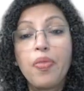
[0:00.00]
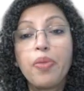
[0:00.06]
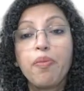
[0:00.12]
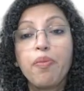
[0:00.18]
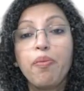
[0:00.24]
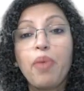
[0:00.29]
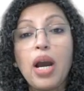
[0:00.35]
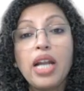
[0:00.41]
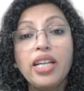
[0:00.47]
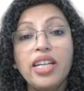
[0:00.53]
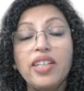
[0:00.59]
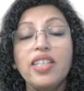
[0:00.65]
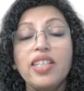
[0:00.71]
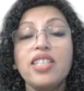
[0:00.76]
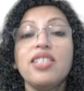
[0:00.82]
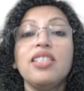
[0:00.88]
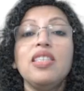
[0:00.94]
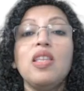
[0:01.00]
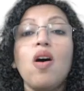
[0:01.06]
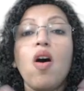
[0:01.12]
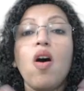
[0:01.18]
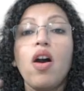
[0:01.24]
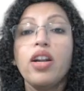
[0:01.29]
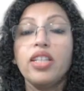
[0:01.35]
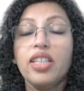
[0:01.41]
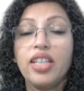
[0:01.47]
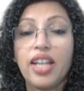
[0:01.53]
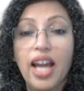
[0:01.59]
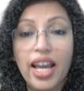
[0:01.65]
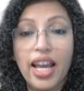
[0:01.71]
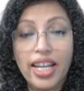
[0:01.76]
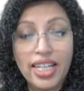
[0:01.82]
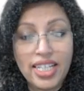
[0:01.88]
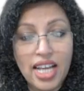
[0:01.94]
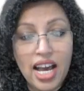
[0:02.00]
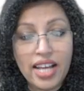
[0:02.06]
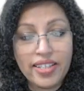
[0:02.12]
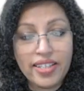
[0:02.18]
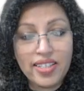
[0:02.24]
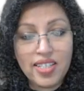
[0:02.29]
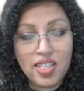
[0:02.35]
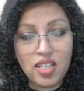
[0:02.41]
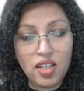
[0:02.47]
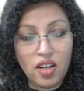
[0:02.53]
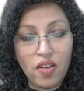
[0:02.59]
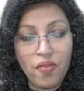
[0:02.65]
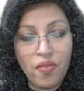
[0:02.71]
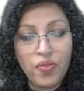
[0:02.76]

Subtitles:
but it is not the right answer.